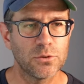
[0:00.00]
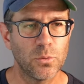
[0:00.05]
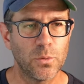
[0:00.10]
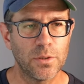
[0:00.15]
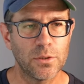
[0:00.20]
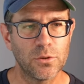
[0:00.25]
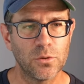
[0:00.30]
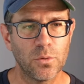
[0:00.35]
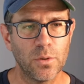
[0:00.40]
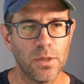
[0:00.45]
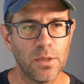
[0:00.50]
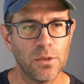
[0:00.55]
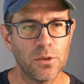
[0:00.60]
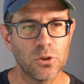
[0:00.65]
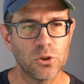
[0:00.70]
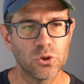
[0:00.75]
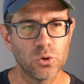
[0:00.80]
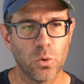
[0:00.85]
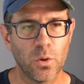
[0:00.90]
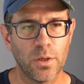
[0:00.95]
So we can do
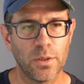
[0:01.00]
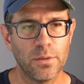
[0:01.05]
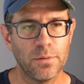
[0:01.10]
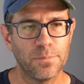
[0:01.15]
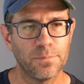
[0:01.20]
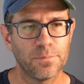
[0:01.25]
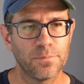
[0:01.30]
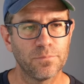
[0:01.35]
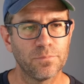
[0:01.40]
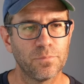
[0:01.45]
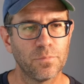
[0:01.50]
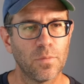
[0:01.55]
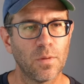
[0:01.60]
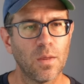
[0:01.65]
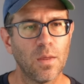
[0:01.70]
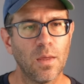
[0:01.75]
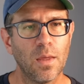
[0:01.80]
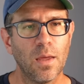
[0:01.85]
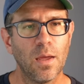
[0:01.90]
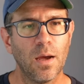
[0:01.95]
inner join
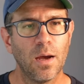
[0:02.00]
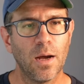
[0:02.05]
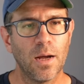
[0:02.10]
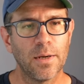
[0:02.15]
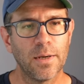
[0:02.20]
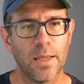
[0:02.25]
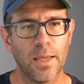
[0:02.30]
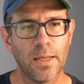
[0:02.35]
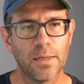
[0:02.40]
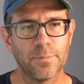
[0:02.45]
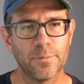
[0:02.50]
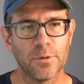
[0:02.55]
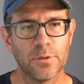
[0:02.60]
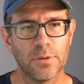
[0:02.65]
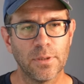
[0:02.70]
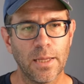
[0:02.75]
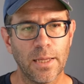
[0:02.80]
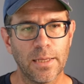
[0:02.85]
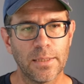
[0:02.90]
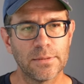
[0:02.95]
on animal
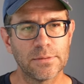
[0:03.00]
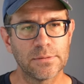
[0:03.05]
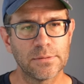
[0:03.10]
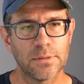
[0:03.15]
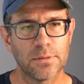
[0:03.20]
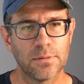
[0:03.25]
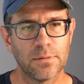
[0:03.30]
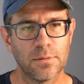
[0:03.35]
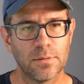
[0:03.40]
legs